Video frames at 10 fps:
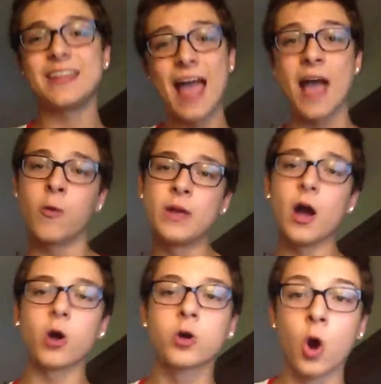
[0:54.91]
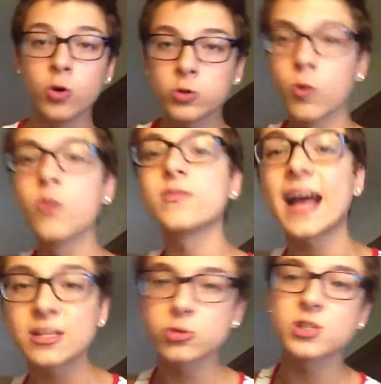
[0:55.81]
Yeah, we all go through
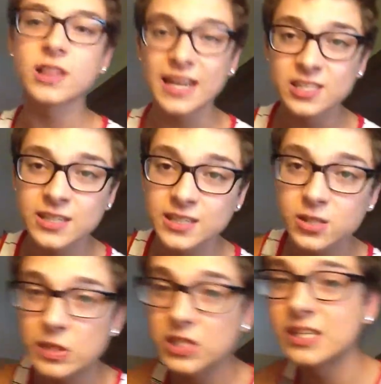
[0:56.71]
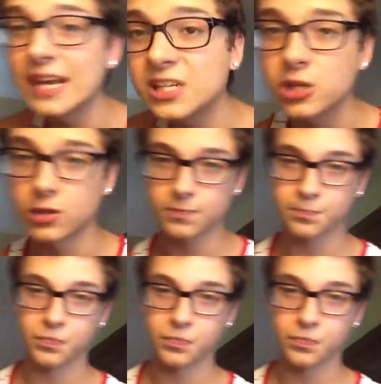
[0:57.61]
natural selection and speciation.